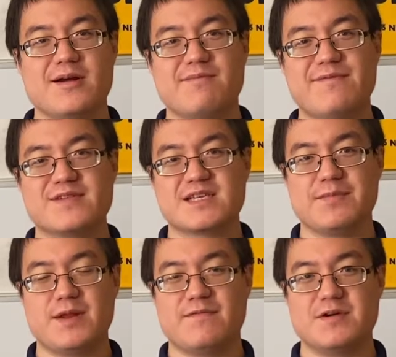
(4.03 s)
we are Memphis
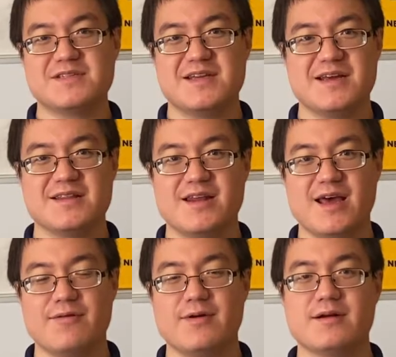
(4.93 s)
Communiversity, and
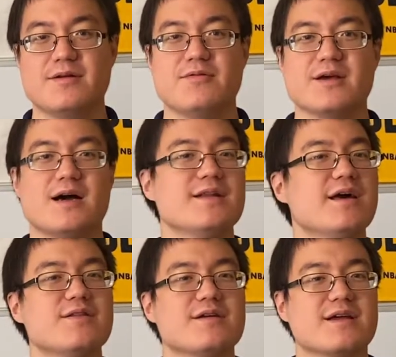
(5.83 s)
today we are doing
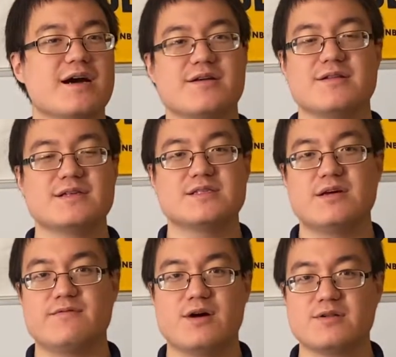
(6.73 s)
another Calculus
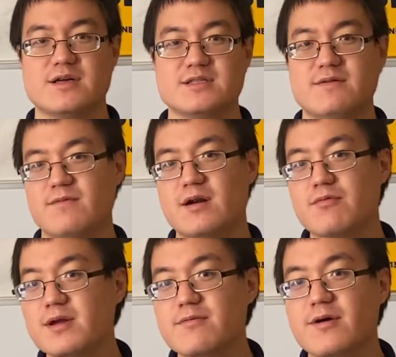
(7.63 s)
Done Wrong lesson where
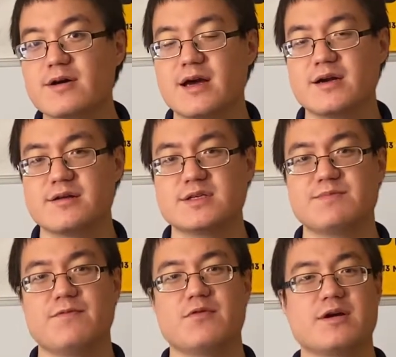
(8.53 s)
we wrong calculus
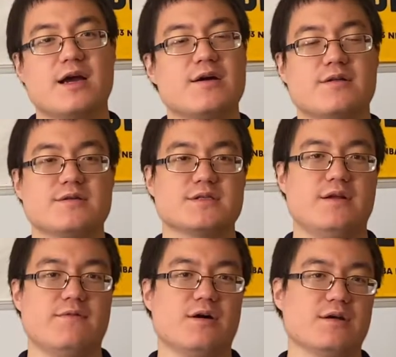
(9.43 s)
before calculus
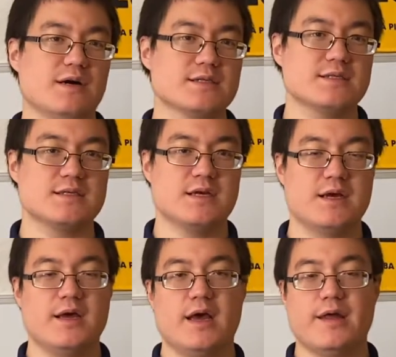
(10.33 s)
can wrong us.
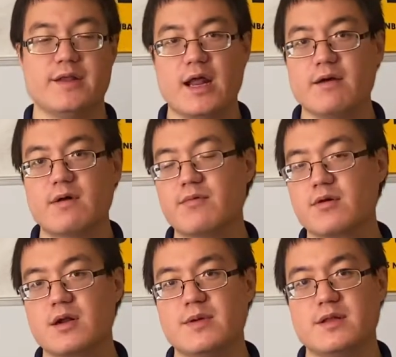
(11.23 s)
And today what we're
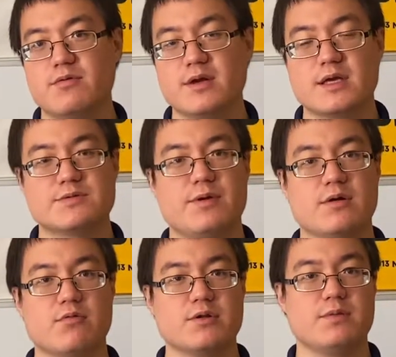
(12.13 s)
going to be doing is we are
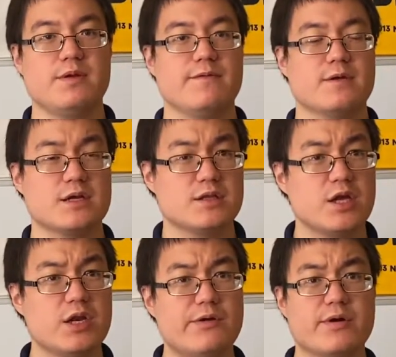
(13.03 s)
going to be
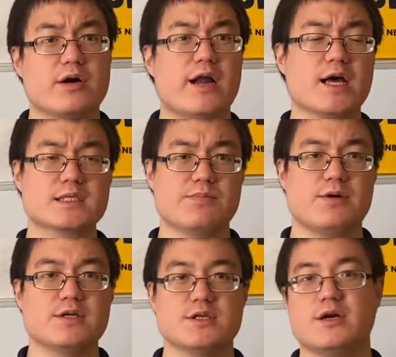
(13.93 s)
continuing our
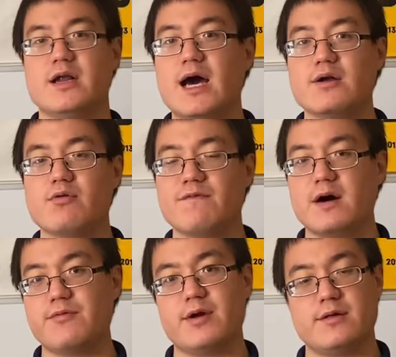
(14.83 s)
exploration on how to
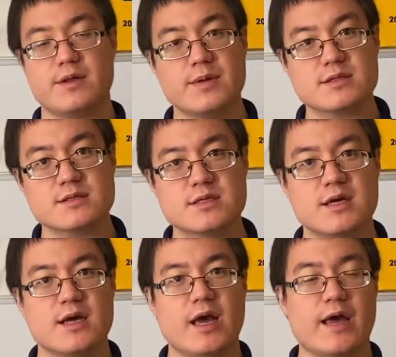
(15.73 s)
evaluate limits.
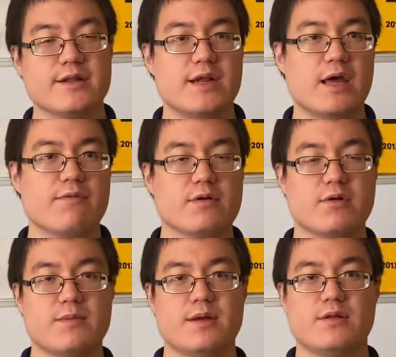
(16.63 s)
And today we're
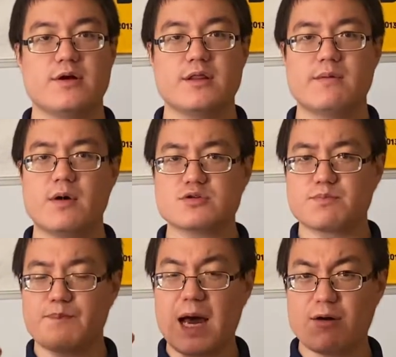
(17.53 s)
going to be learning the
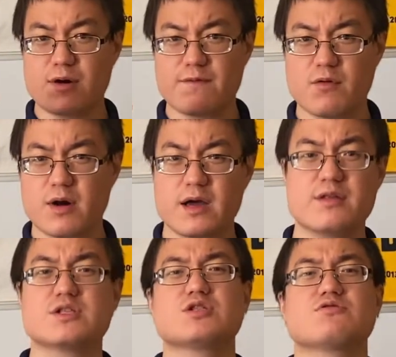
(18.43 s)
most powerful way,
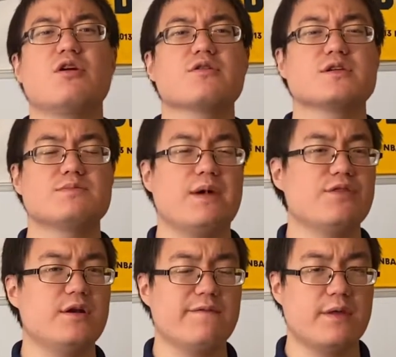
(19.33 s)
the strongest
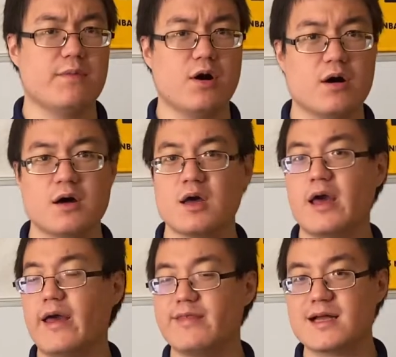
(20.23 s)
method of them all,
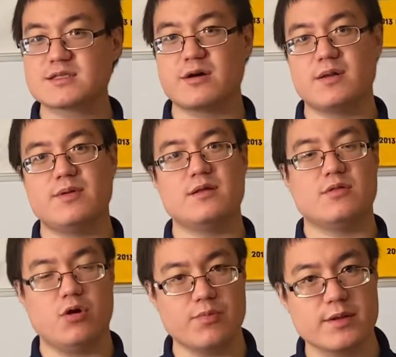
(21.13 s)
and that's going to be
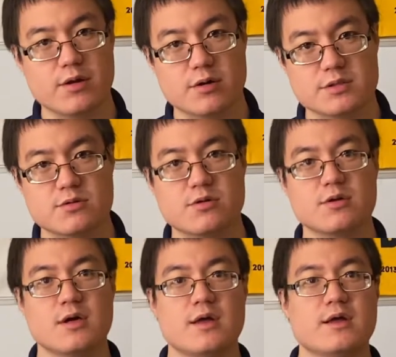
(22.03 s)
L'Hopital's
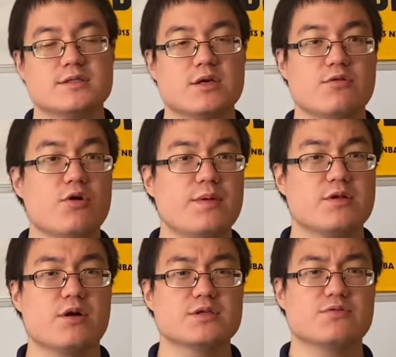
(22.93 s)
rule. So
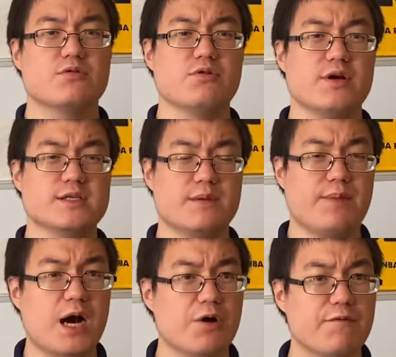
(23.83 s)
L'Hopital's rule is a
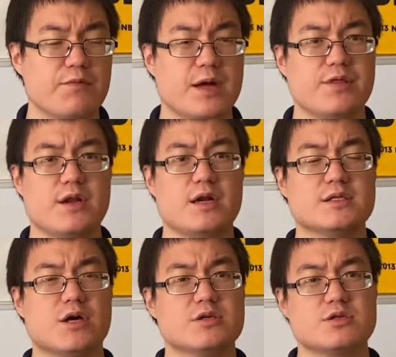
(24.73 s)
powerful method, and
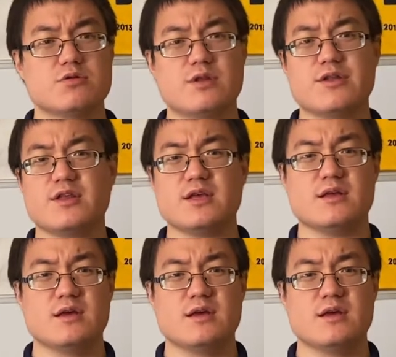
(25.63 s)
it's also not the